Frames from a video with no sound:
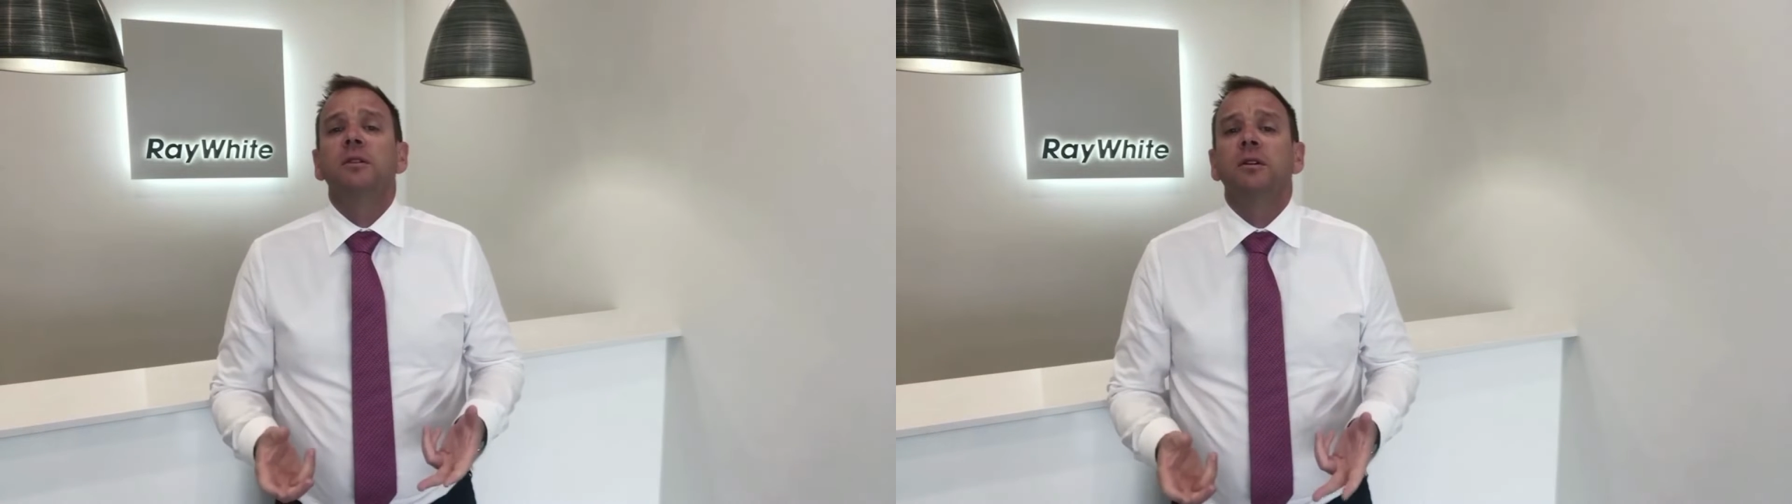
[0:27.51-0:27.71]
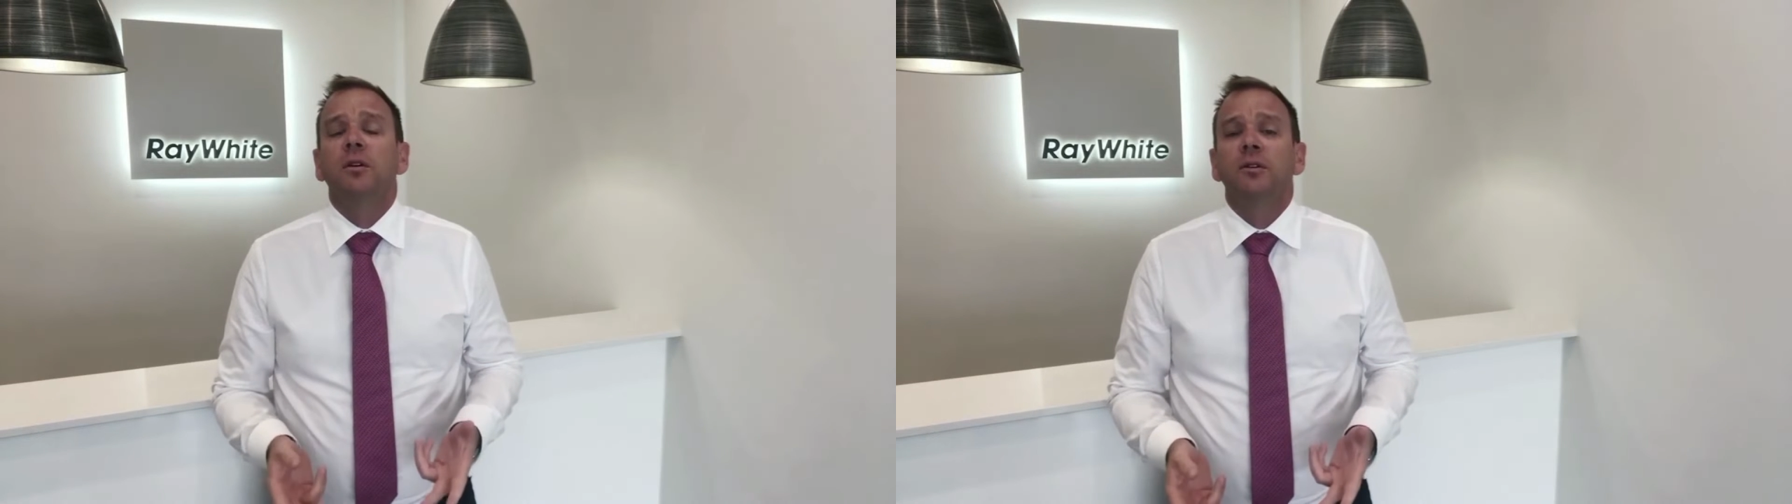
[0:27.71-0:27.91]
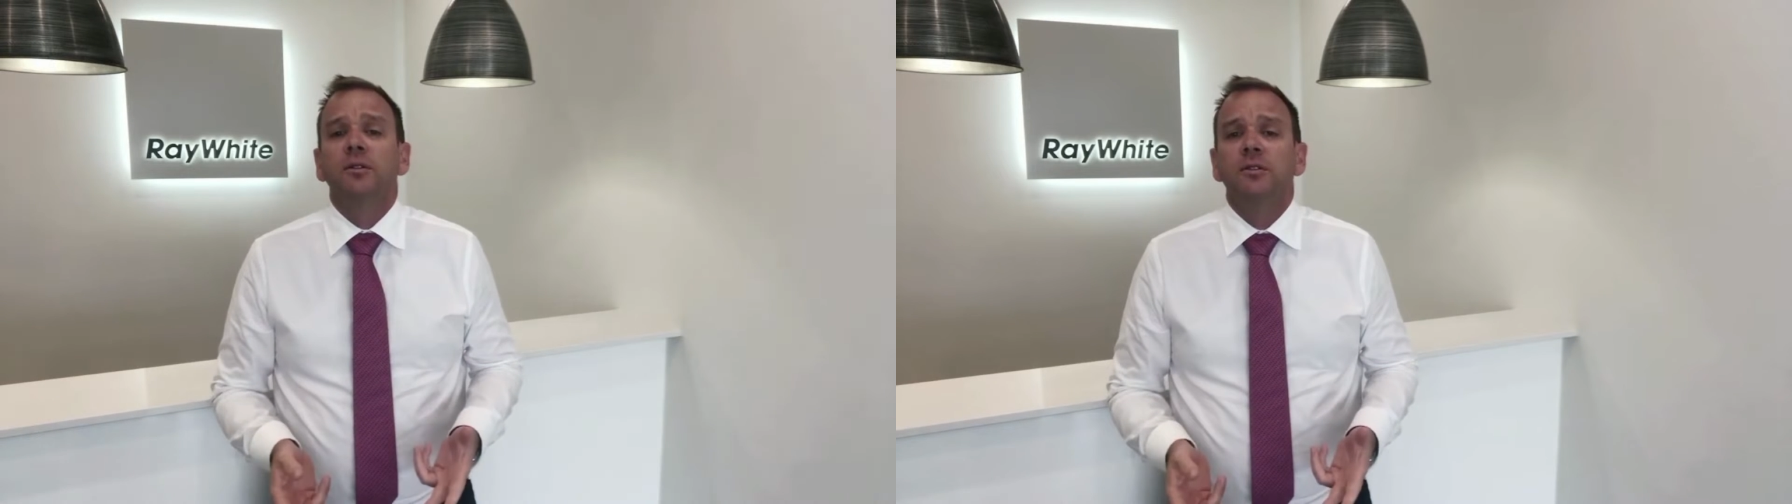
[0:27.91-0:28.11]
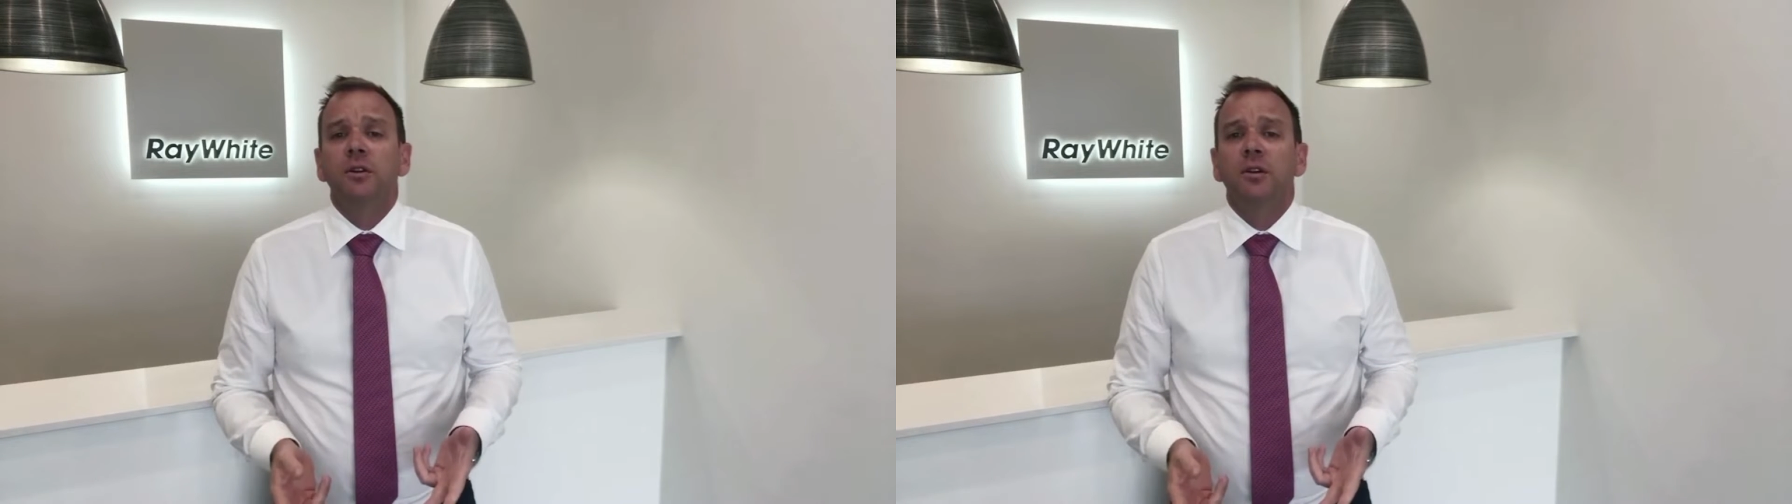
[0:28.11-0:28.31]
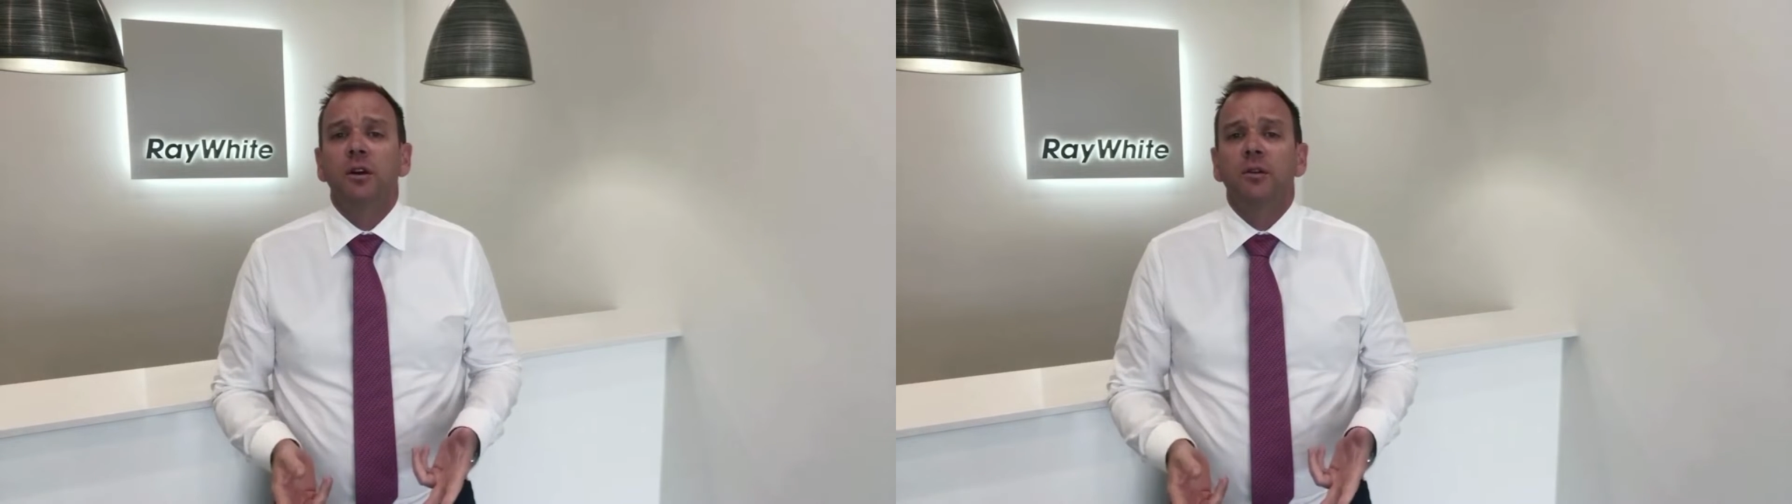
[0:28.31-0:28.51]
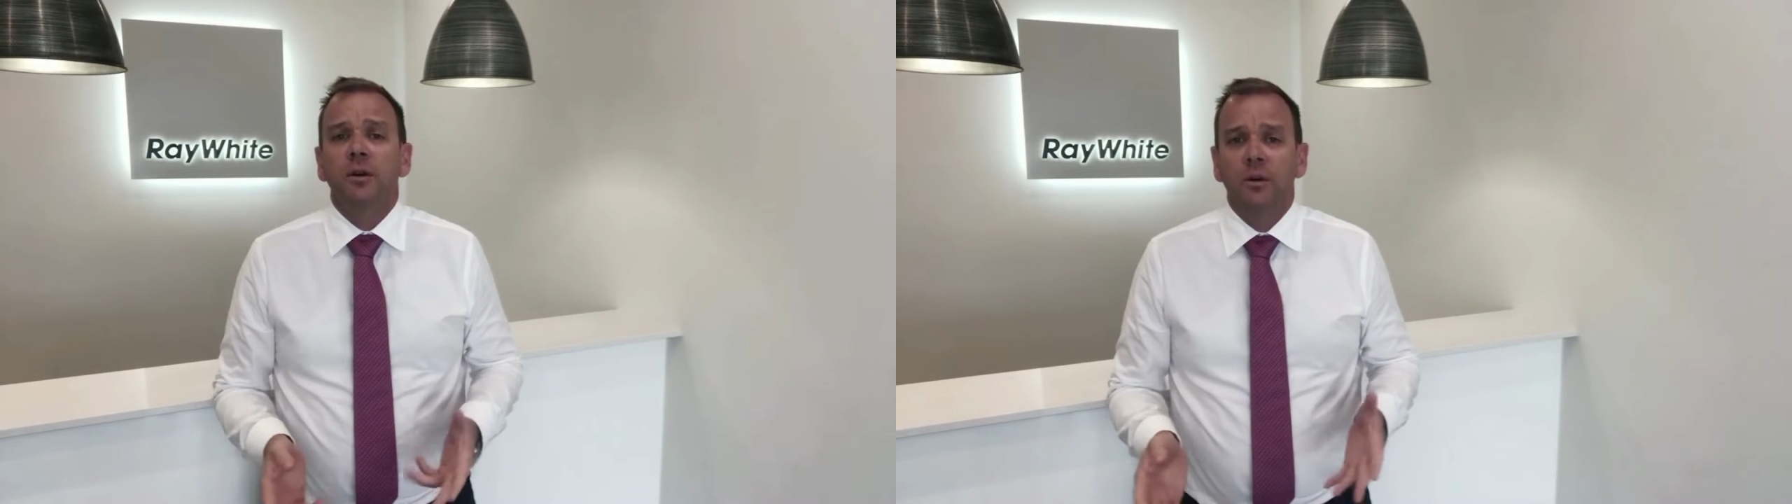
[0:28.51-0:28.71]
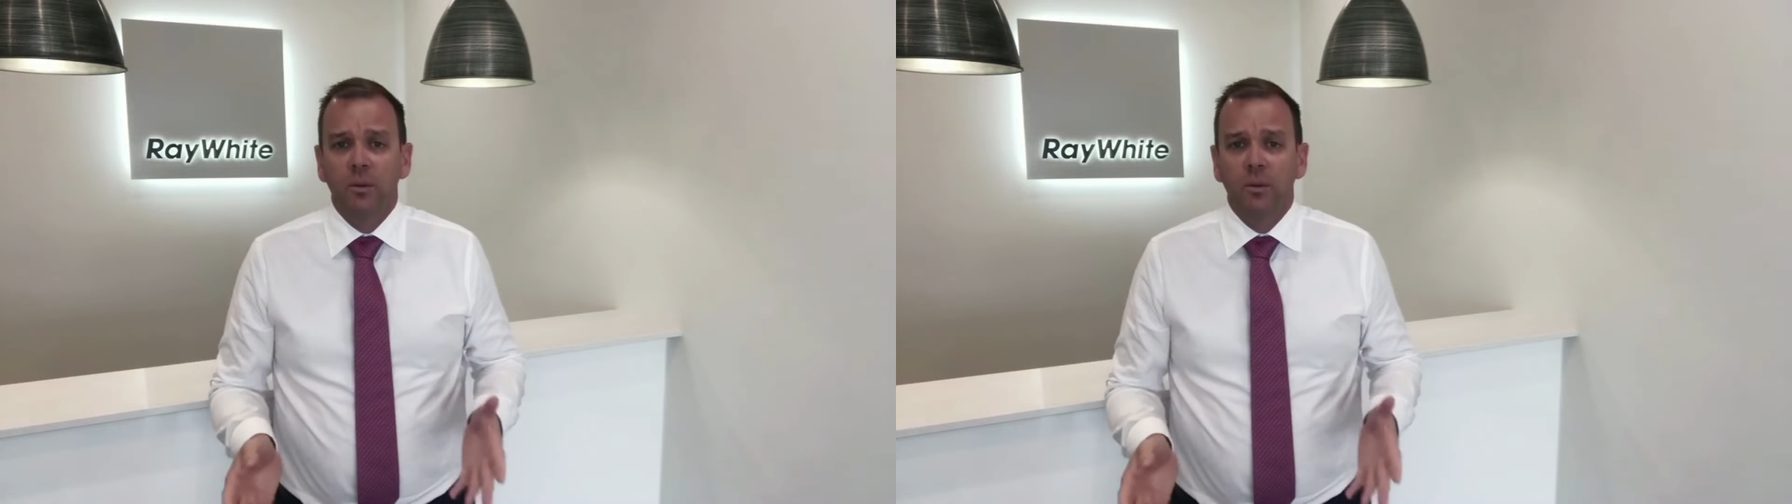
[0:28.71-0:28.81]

at a cost to turnover,